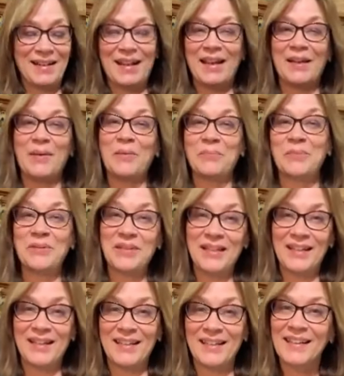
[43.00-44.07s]
I hope you
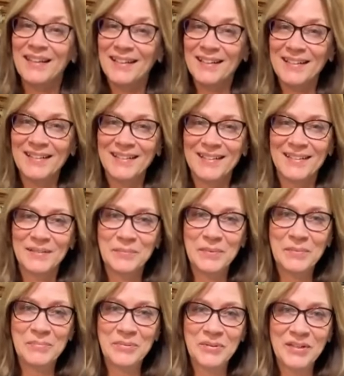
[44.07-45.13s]
like it. It'll be
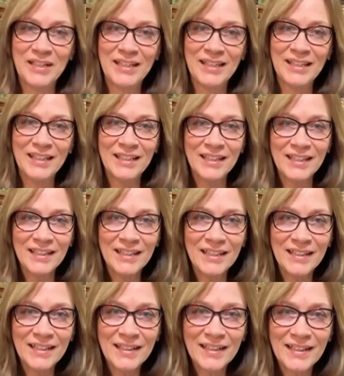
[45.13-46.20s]
pretty.
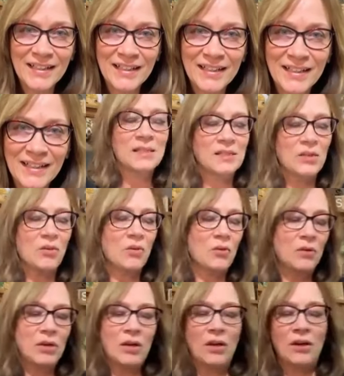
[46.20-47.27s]
So,
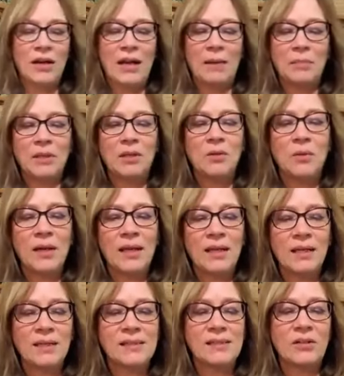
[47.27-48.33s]
all right, I'm gonna go ahead and
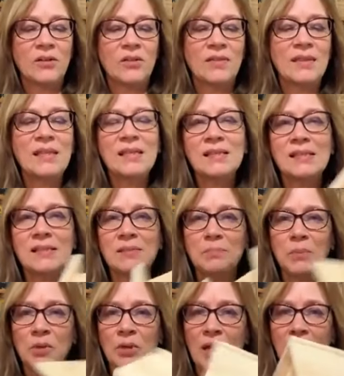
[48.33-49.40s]
get started. This
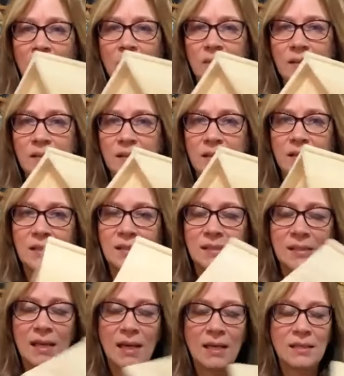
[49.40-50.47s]
birdhouse, the, this
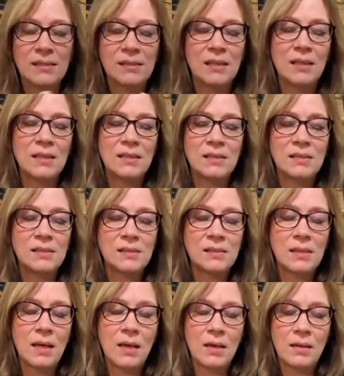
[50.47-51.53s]
size is
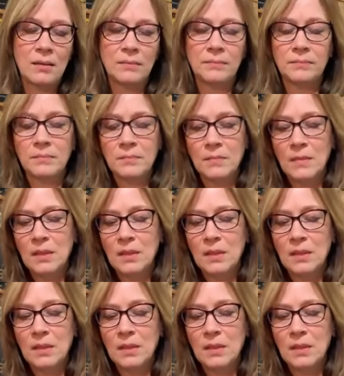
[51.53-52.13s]
um,